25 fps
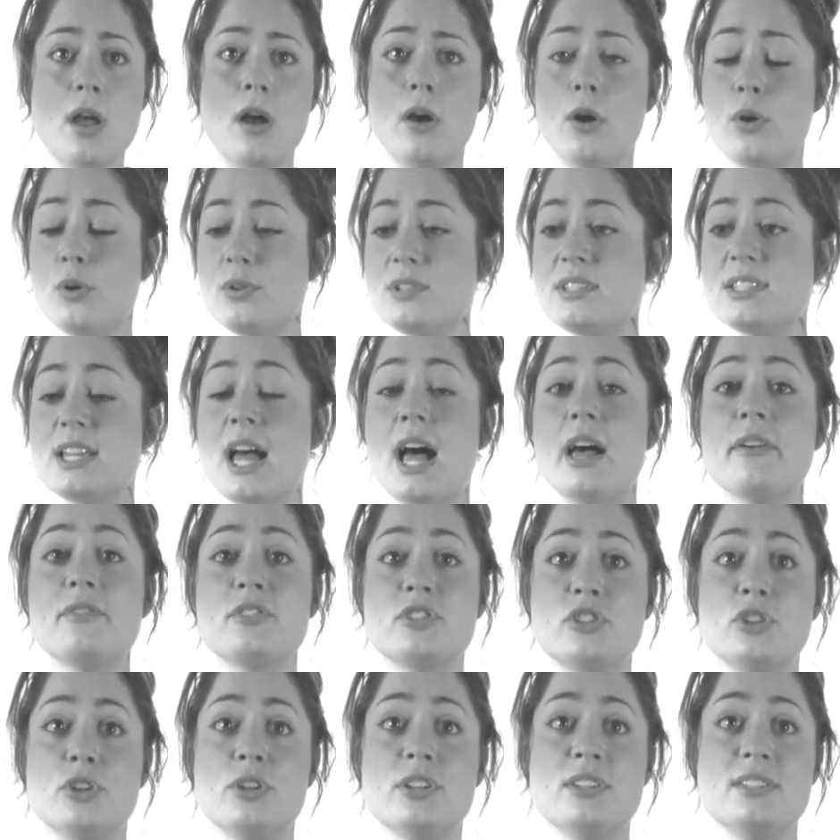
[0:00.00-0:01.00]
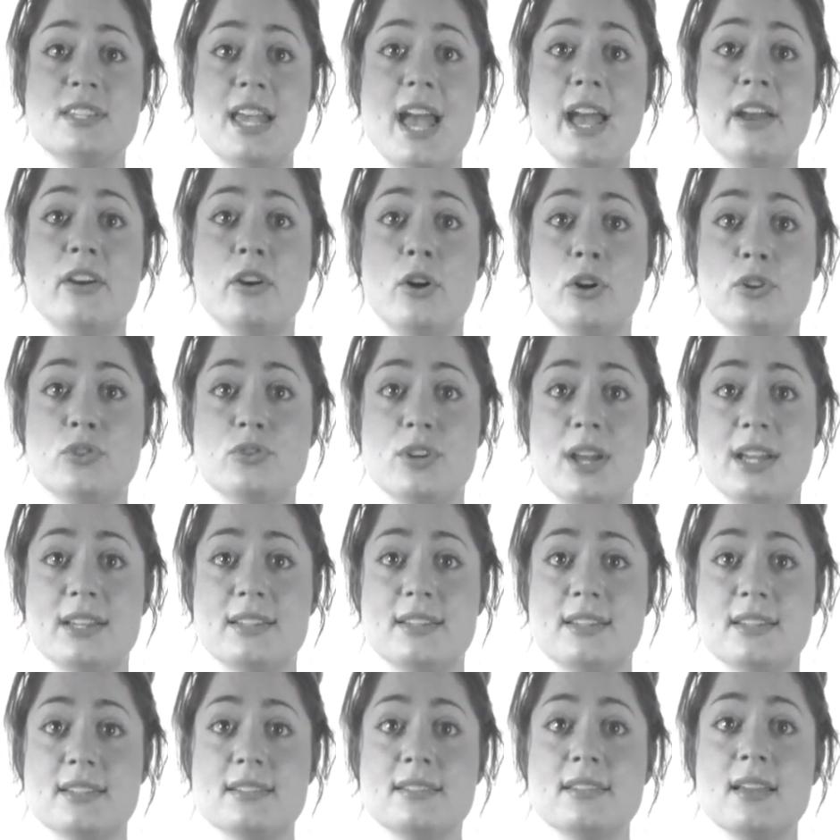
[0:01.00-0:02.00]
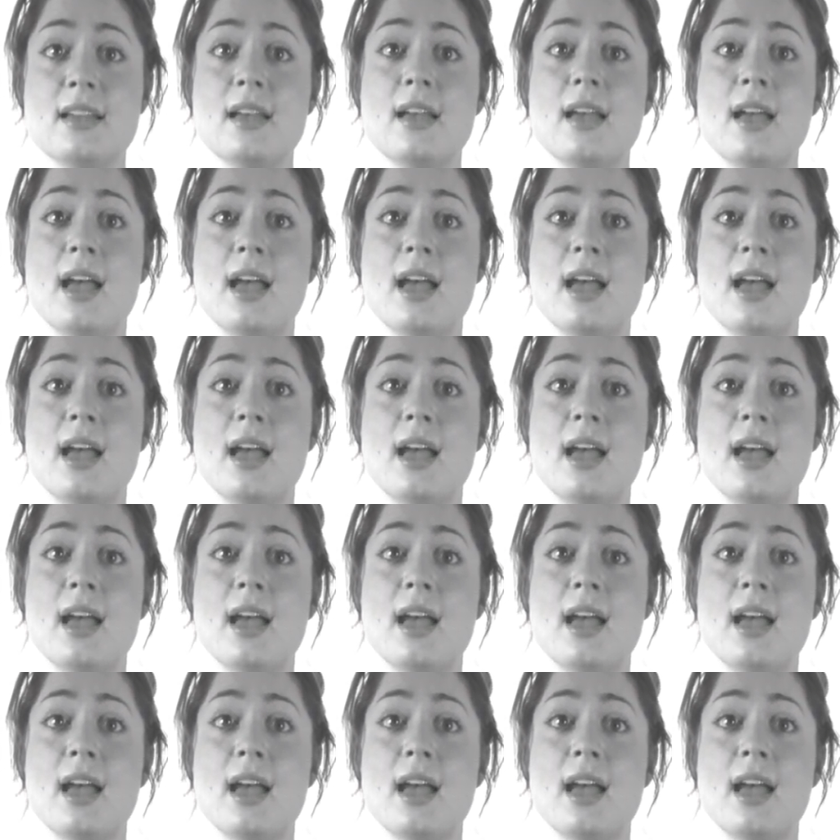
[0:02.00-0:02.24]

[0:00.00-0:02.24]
All staff, students and contractors